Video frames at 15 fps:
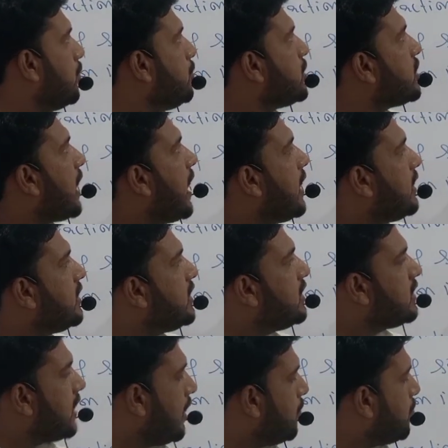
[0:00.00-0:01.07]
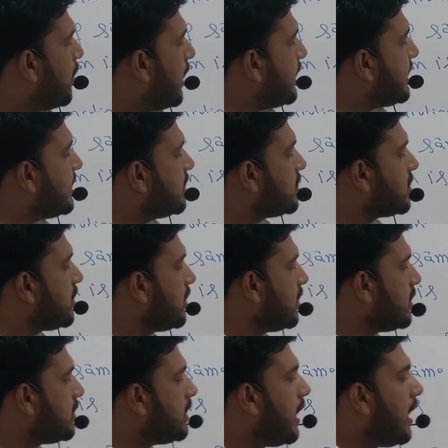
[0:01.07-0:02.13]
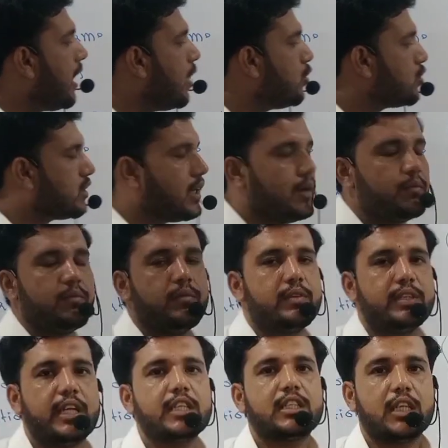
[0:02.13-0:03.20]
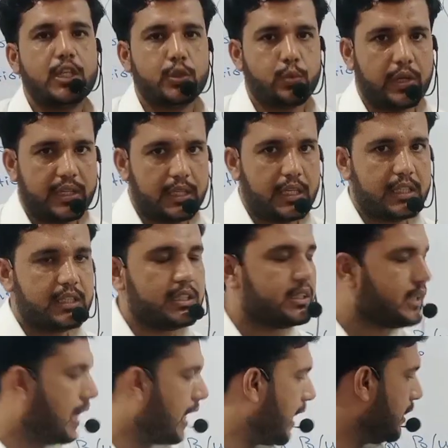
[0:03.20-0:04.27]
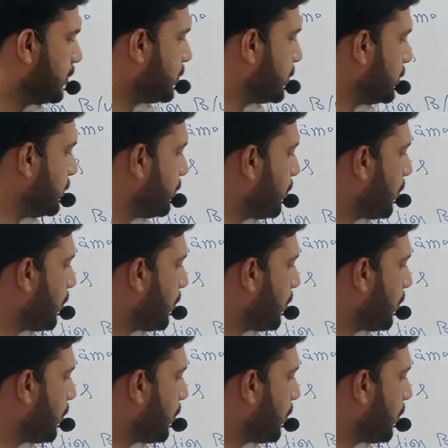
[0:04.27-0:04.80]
Besides these importance, they have some disadvantages also.